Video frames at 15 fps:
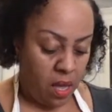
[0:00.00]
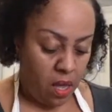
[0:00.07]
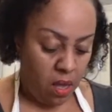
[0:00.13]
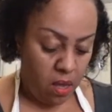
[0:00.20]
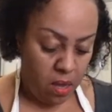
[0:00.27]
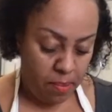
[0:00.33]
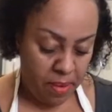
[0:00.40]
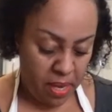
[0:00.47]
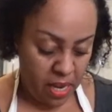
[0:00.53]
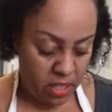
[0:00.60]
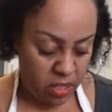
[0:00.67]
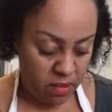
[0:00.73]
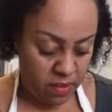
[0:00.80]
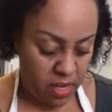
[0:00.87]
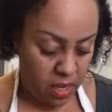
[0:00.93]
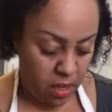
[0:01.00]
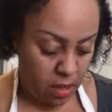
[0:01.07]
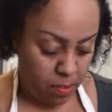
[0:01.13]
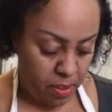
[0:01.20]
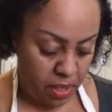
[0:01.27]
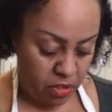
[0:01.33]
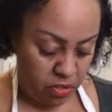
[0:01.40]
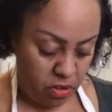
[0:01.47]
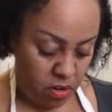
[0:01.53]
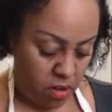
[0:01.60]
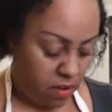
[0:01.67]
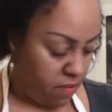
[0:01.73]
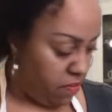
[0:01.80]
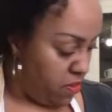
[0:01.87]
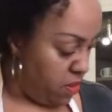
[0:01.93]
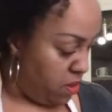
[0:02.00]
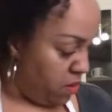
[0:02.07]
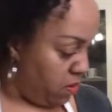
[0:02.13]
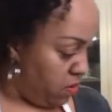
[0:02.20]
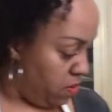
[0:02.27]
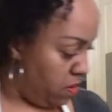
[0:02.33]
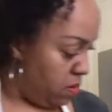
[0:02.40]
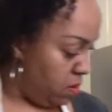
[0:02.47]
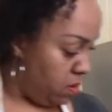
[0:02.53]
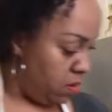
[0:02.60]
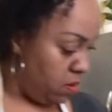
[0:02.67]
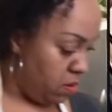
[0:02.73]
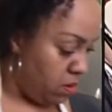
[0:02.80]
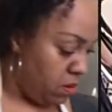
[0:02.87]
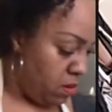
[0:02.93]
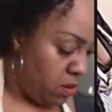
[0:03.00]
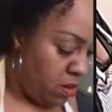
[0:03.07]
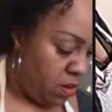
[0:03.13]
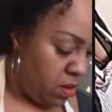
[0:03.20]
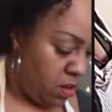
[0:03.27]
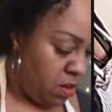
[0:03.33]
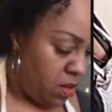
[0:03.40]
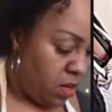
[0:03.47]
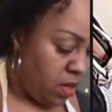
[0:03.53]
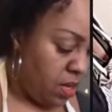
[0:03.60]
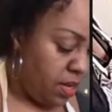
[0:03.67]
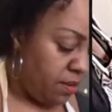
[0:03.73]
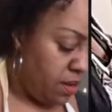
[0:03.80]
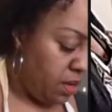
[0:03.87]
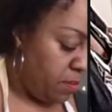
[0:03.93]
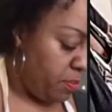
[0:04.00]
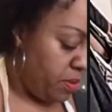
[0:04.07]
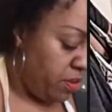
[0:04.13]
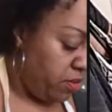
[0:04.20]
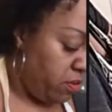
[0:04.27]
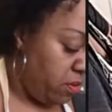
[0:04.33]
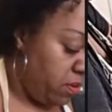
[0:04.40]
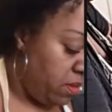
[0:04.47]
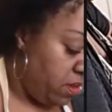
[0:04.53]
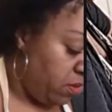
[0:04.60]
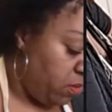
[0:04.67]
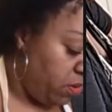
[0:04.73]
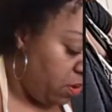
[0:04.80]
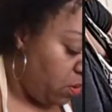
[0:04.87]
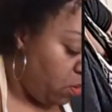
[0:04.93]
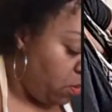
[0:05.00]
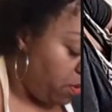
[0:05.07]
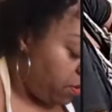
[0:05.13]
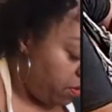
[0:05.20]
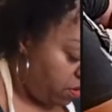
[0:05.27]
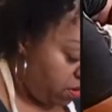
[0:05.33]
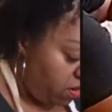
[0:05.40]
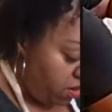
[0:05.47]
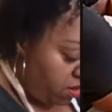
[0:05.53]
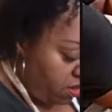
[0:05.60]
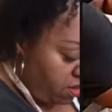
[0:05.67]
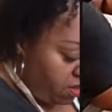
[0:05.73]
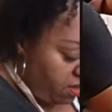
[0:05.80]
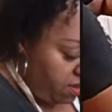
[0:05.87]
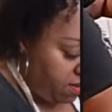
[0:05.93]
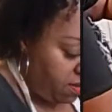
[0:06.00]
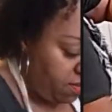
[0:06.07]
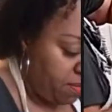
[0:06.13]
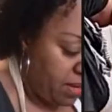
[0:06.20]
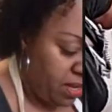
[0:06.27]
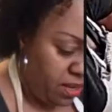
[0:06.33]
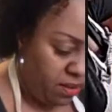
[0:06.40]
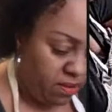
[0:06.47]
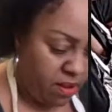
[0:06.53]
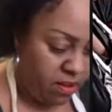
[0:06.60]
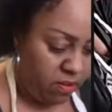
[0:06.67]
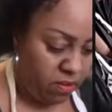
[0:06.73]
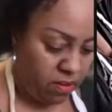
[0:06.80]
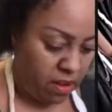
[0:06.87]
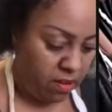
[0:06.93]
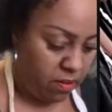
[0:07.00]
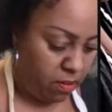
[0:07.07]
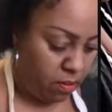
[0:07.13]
Oh man, I should have taken a picture of this. Can I take a picture of this with a quarter? Does this make any sense or that